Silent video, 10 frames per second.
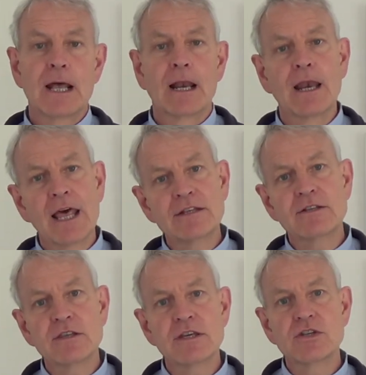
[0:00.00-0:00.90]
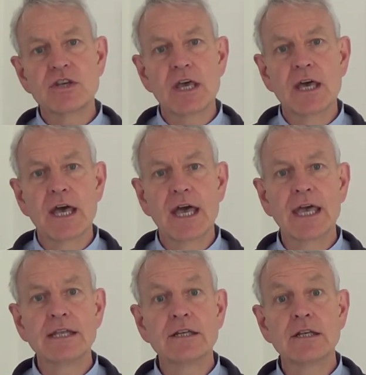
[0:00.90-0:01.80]
Later this year,
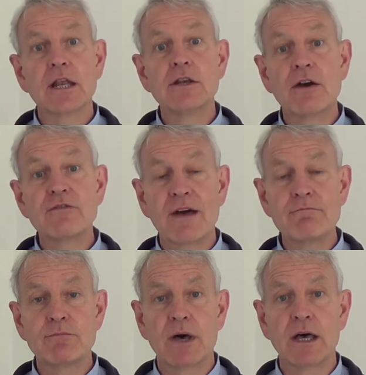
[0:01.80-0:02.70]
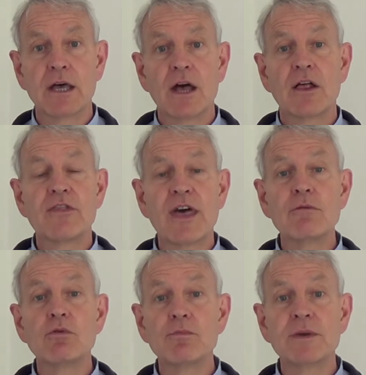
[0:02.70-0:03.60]
in November,
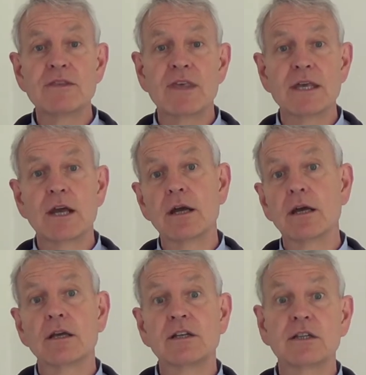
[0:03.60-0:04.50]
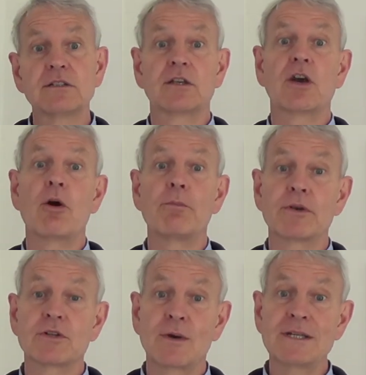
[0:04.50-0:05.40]
there will be the
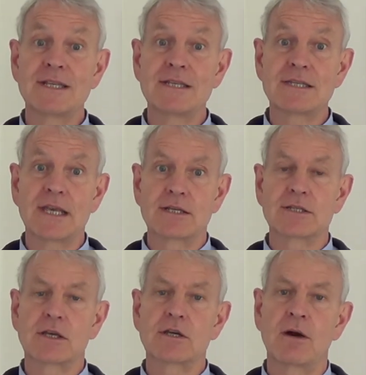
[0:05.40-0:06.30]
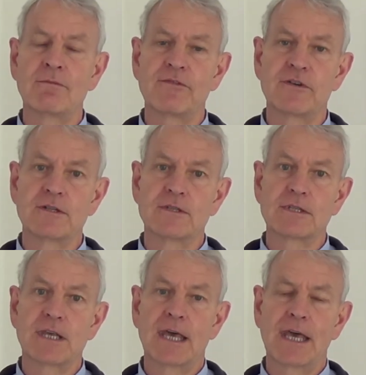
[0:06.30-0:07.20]
COP26
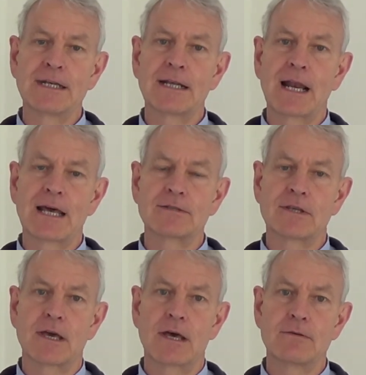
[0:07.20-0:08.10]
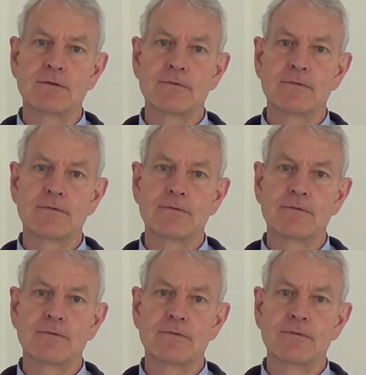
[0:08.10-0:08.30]
conference in Glasgow.